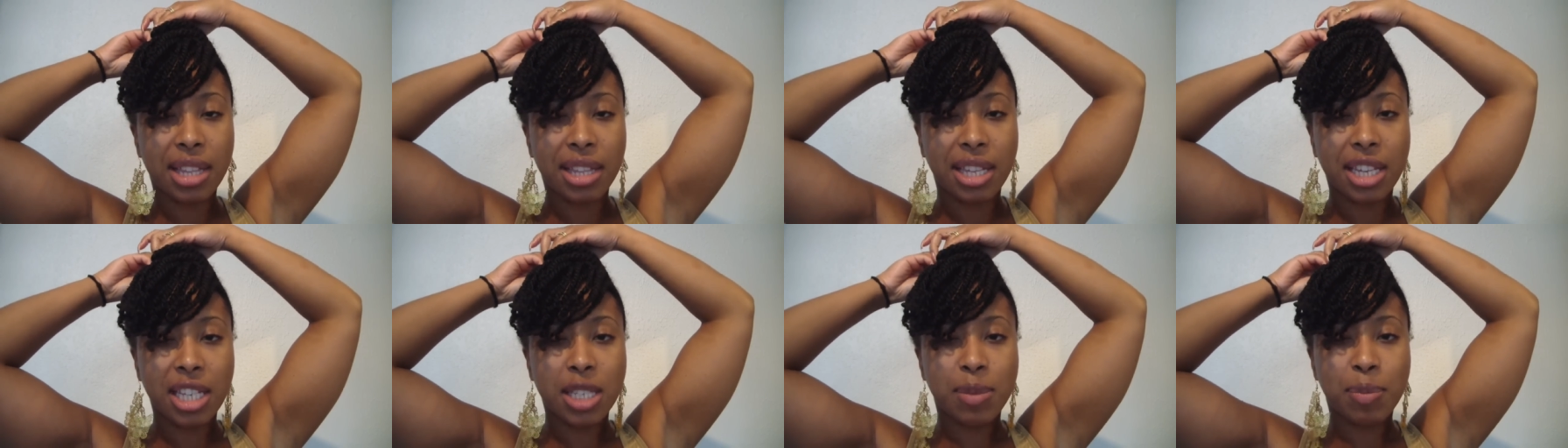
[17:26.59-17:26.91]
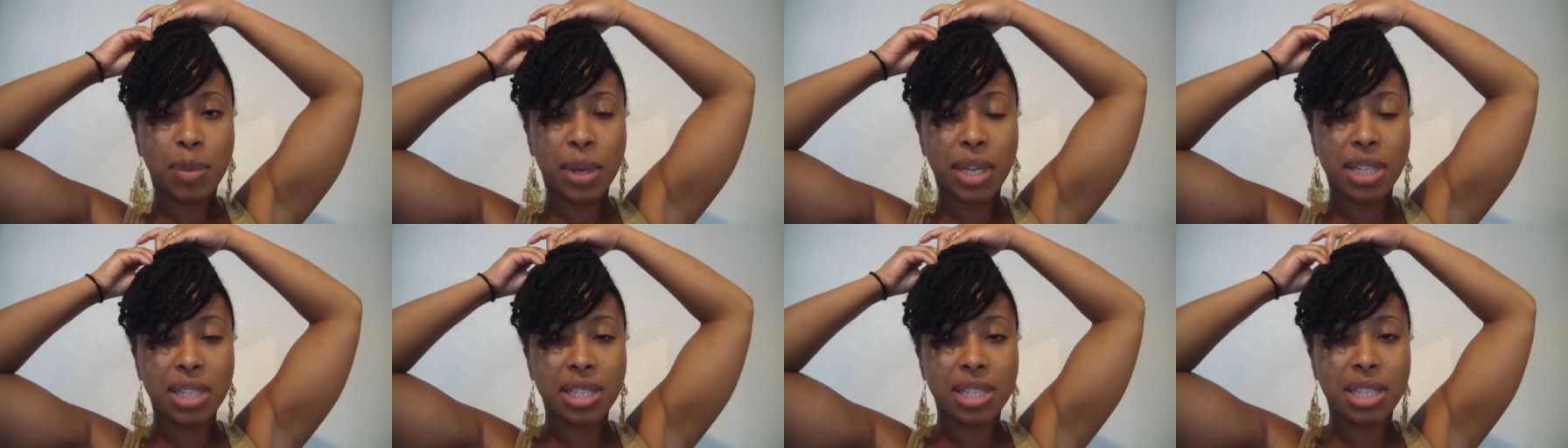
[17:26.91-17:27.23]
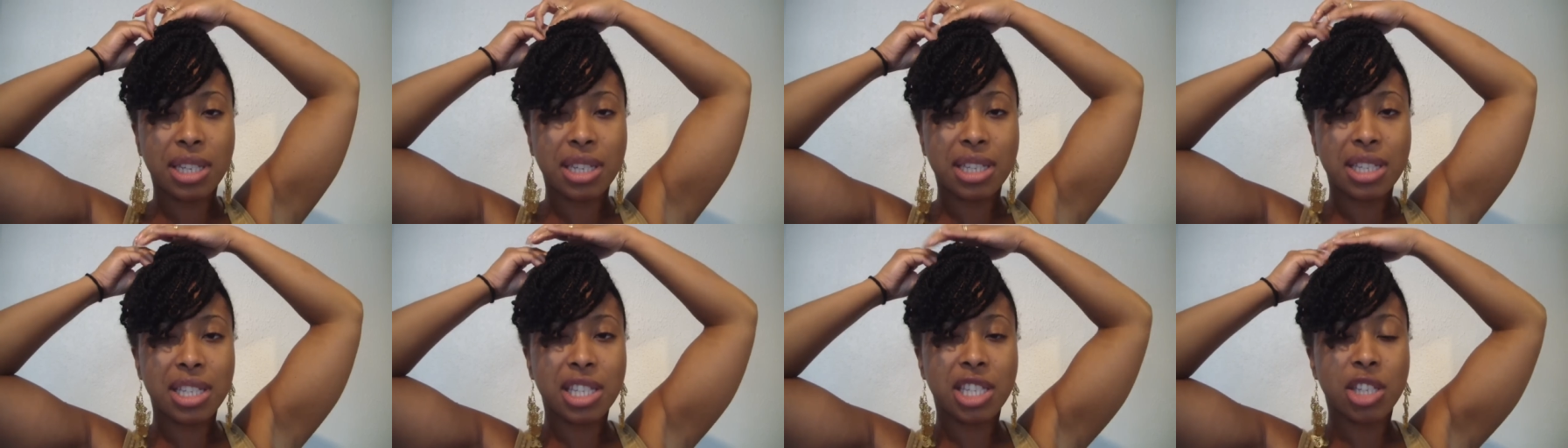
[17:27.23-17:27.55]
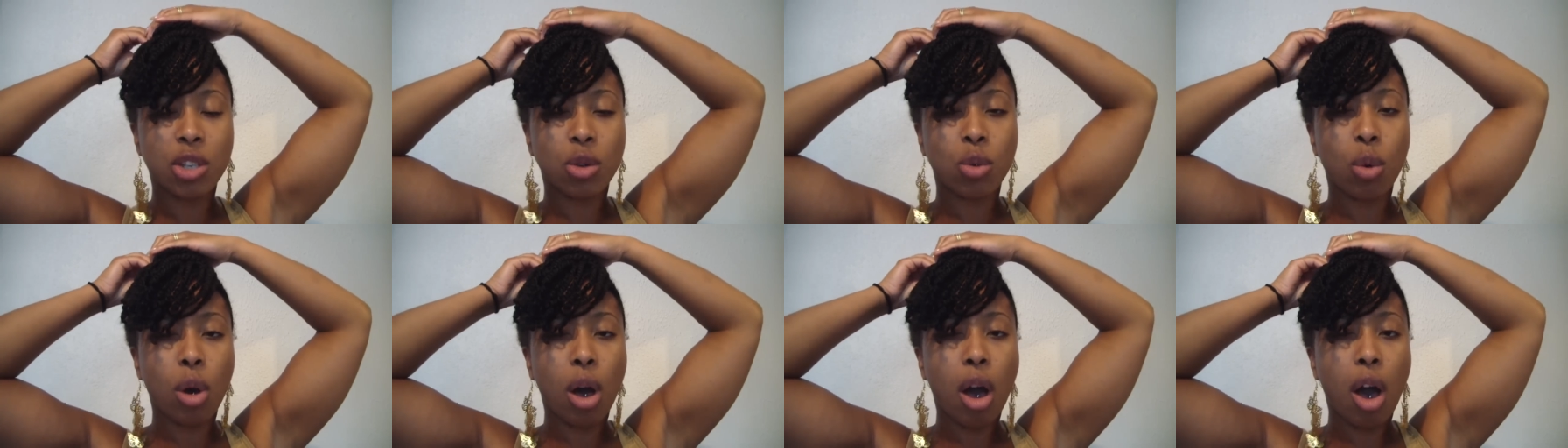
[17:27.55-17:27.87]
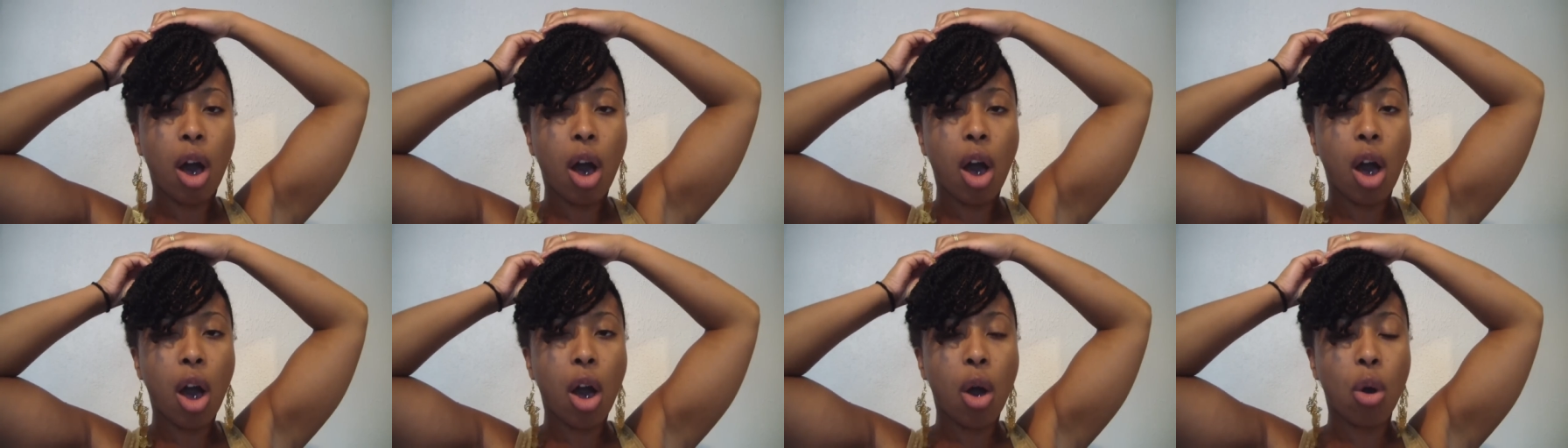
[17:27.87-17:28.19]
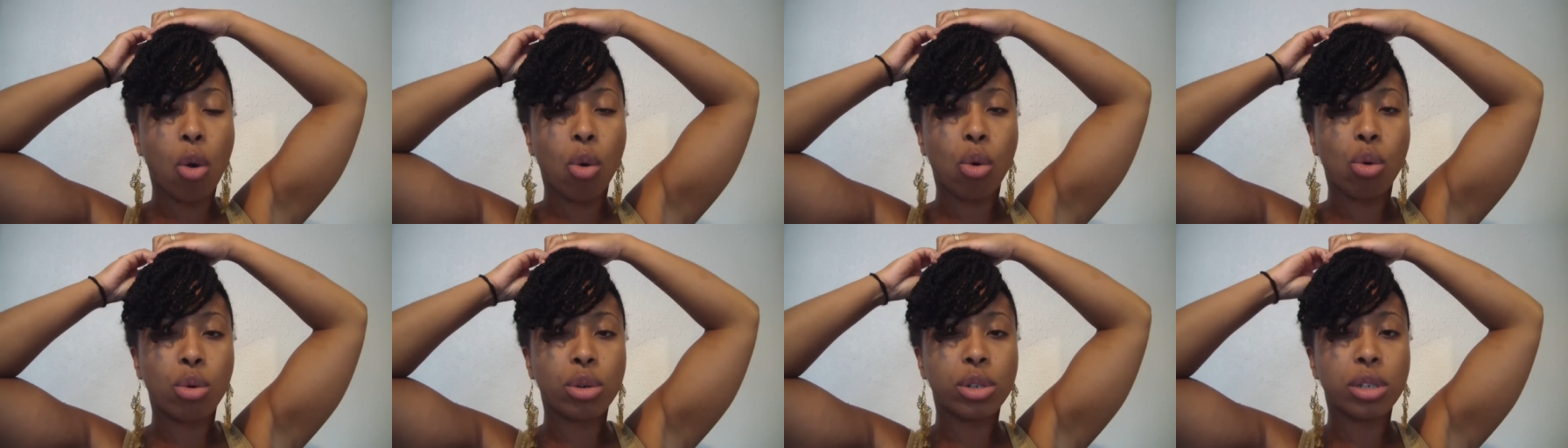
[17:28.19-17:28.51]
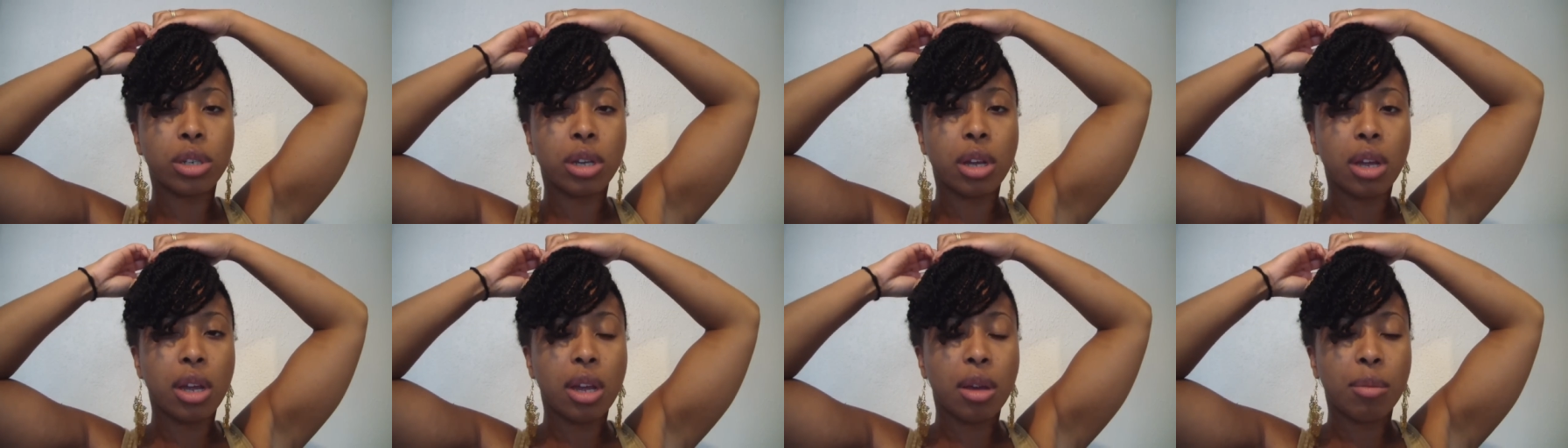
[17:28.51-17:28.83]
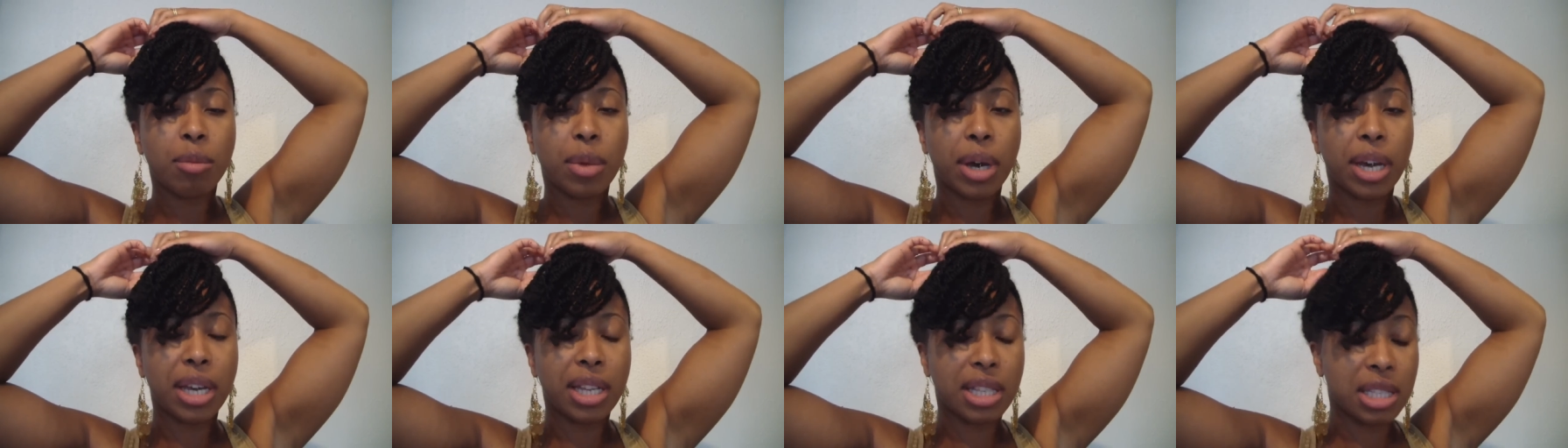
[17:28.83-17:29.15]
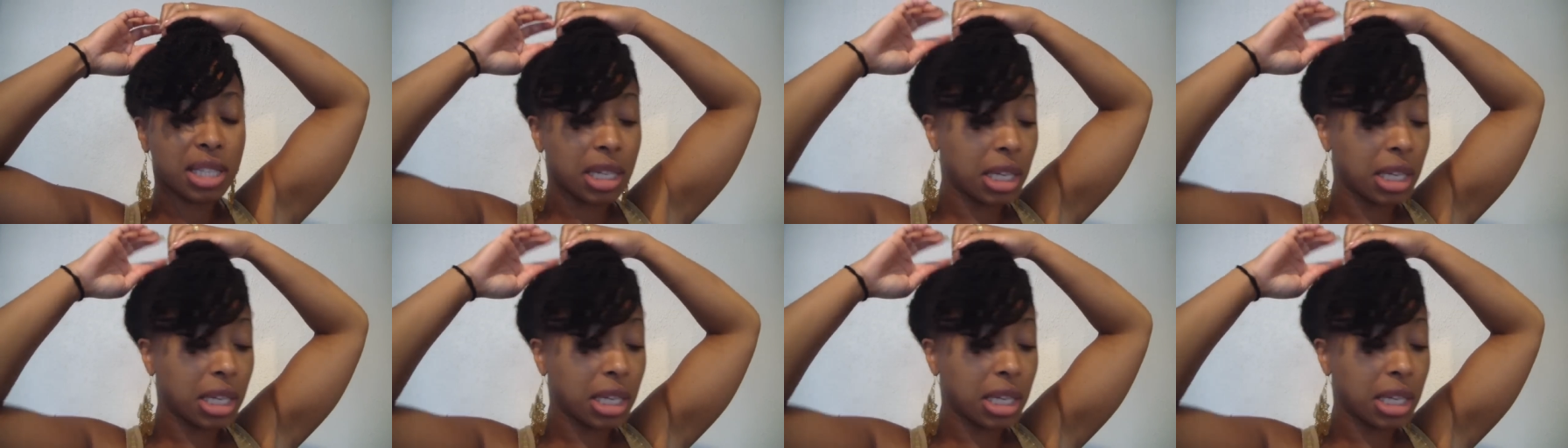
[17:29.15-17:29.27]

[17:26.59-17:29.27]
These pins can still hold, but